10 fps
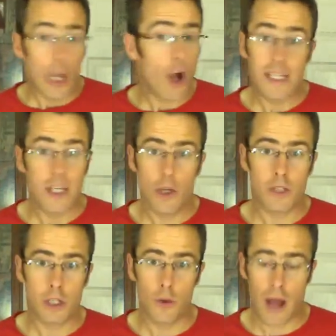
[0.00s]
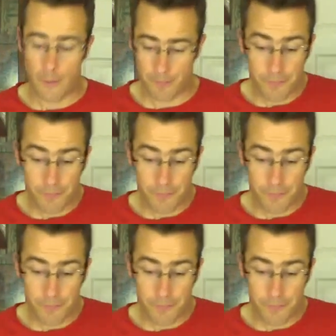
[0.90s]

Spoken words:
I didn't used to do that.